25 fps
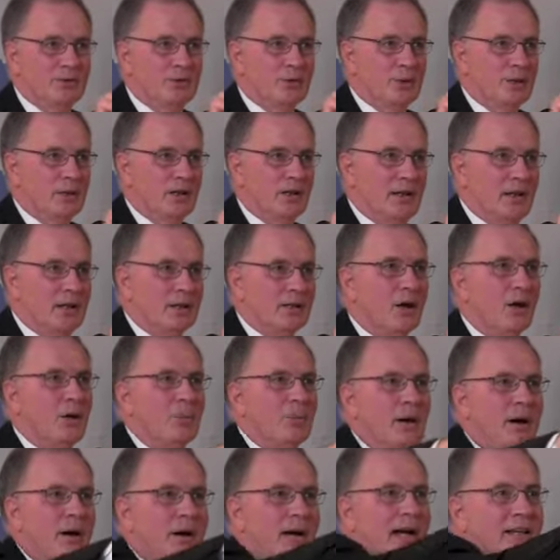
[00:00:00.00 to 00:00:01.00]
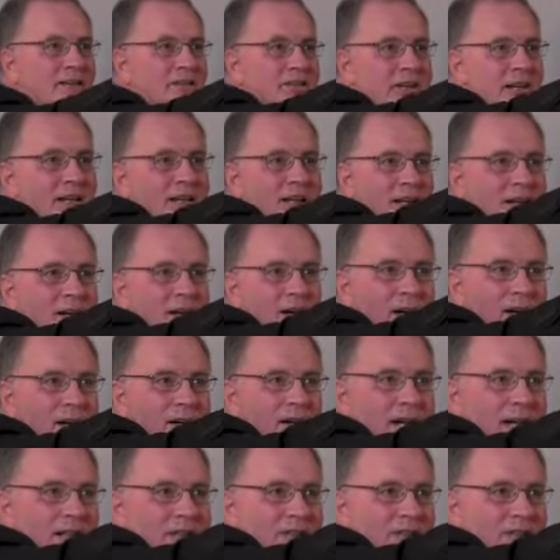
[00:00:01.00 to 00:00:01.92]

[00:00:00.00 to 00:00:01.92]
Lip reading: $200. Oh, I see another 100.